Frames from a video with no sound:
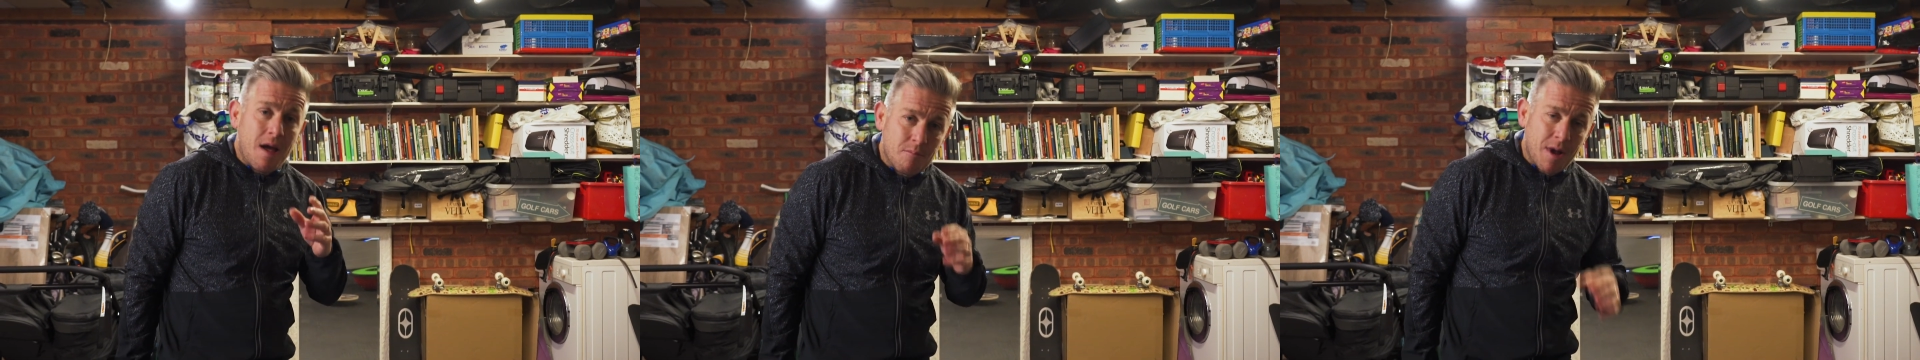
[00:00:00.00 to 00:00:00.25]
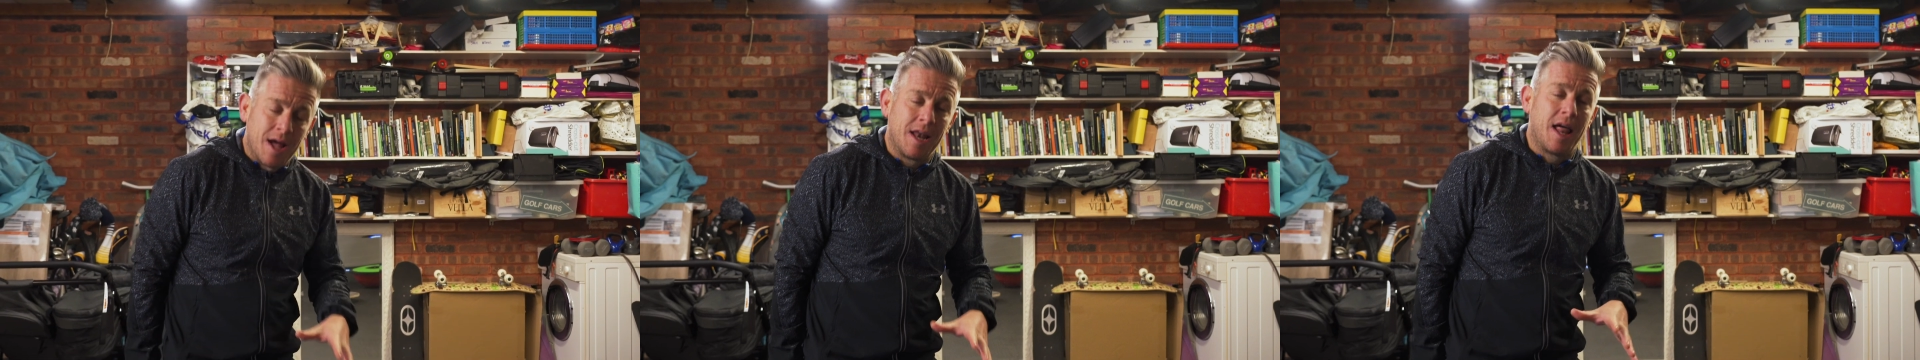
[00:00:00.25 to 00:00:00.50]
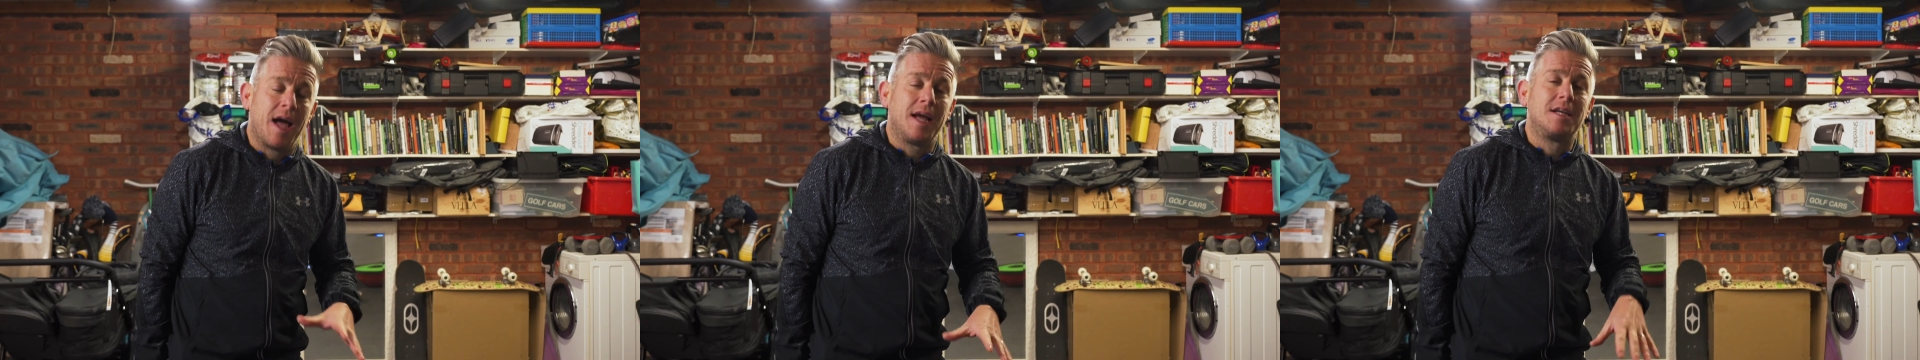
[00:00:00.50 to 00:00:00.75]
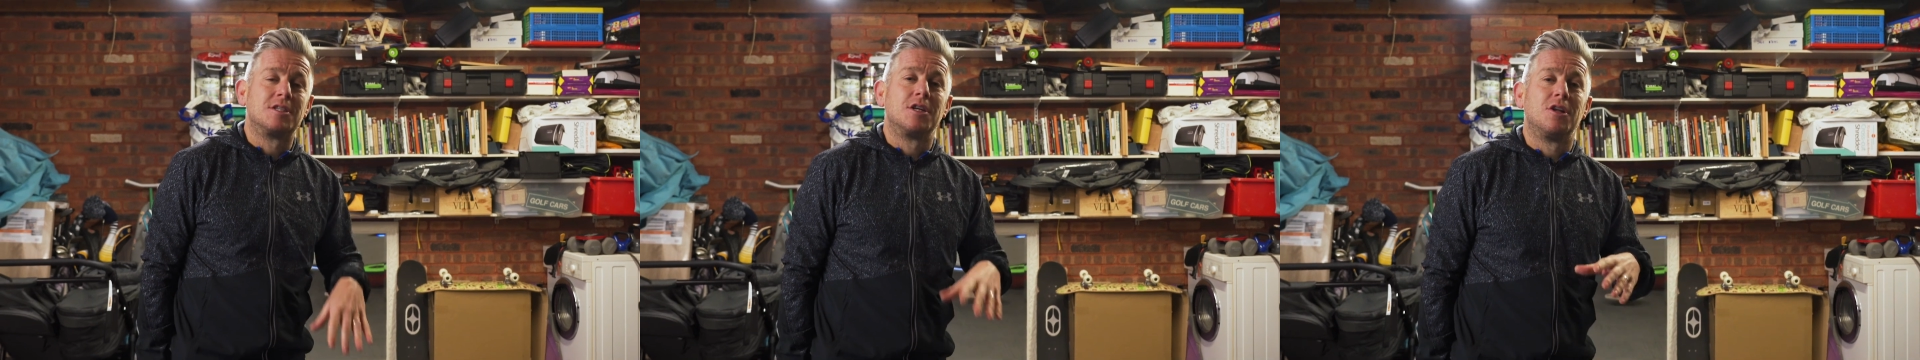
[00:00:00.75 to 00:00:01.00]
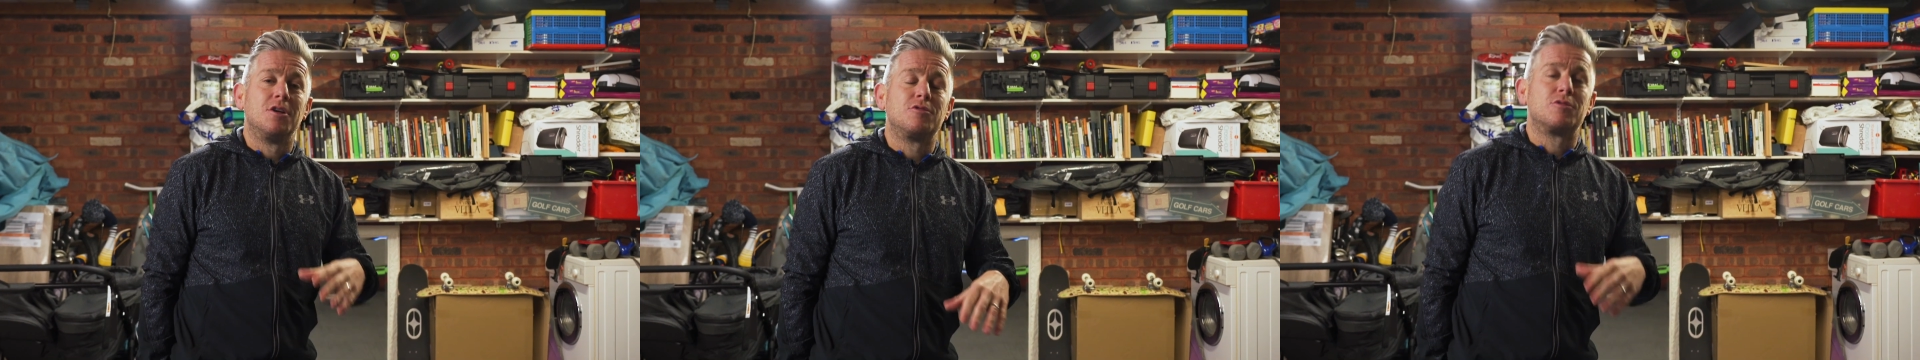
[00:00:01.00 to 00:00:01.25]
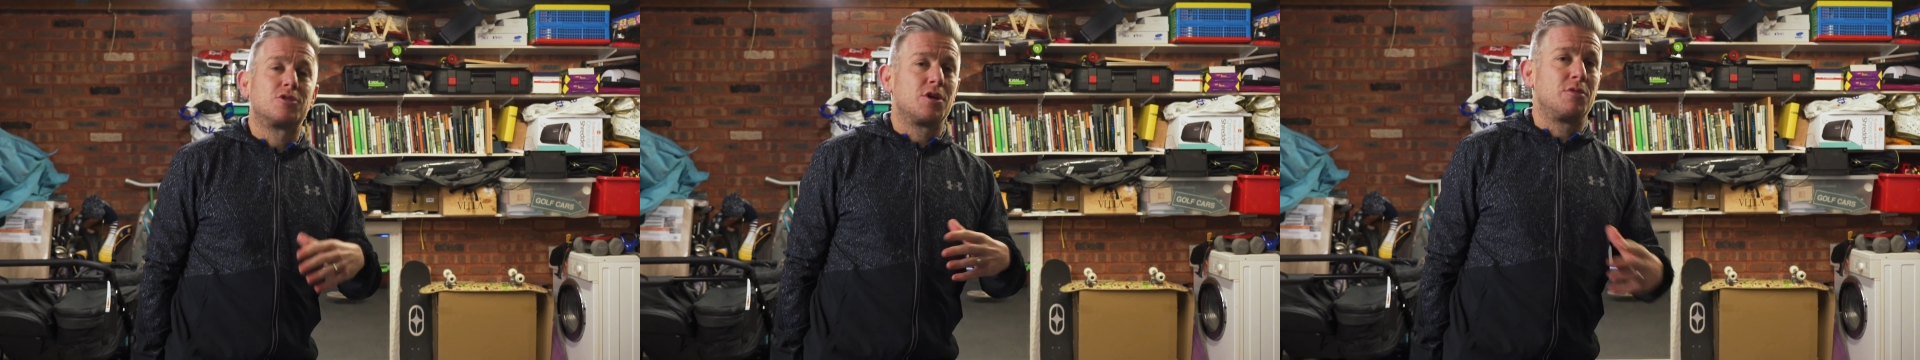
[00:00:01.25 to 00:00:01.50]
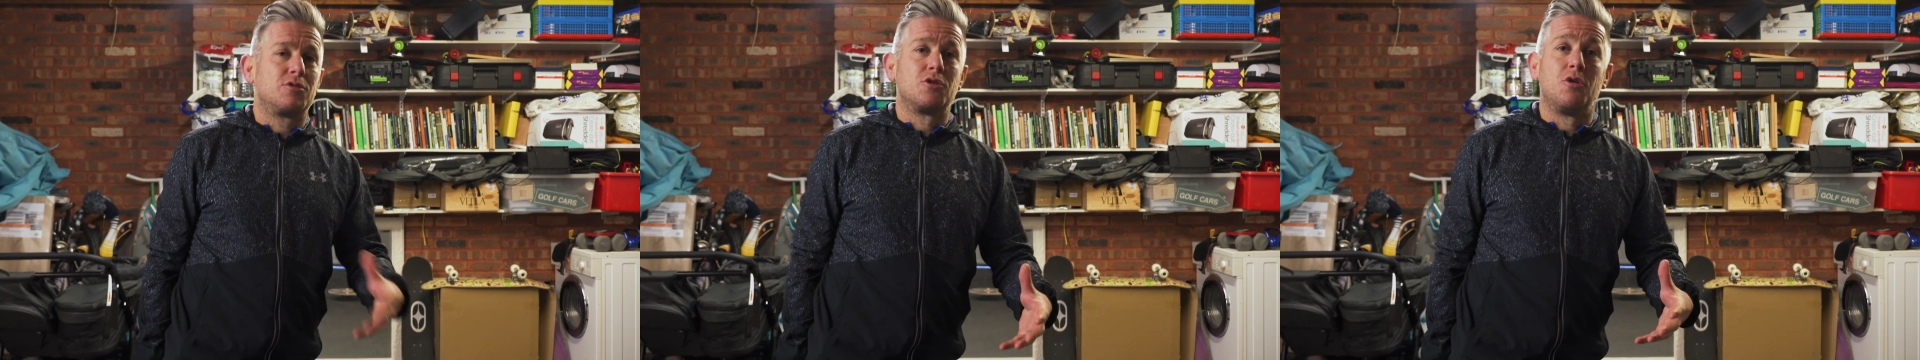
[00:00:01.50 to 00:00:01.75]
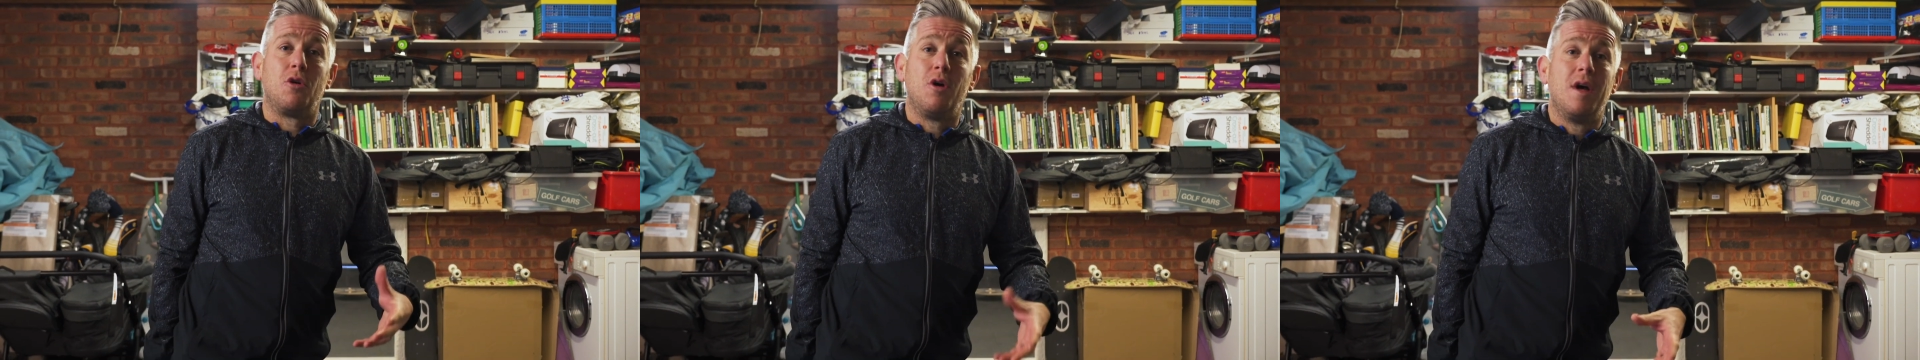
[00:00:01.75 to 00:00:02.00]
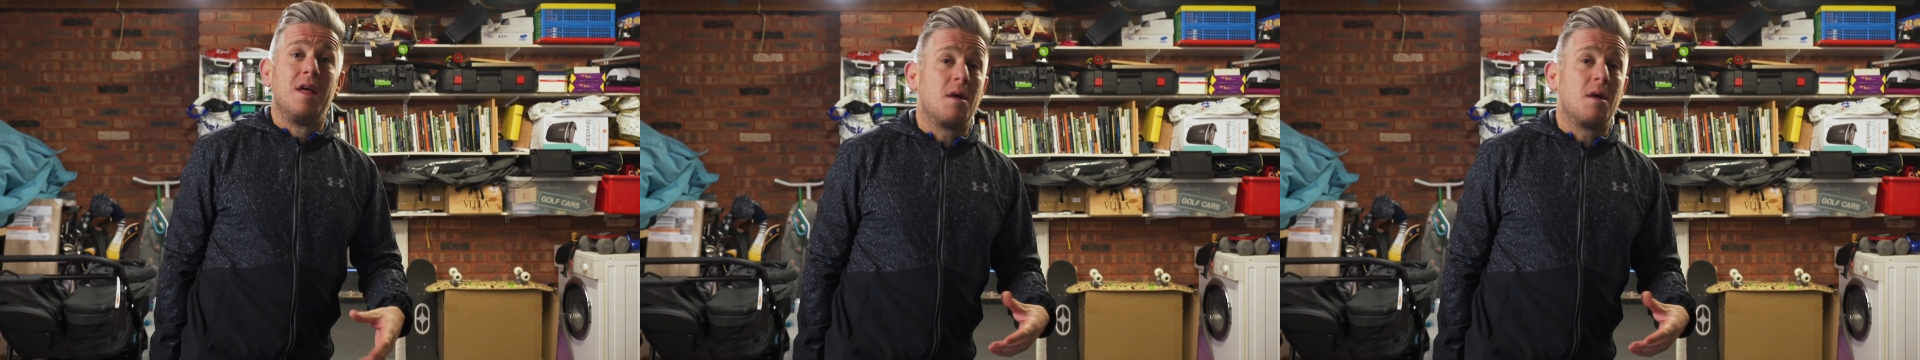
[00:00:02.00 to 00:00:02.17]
my legs and glutes were so sore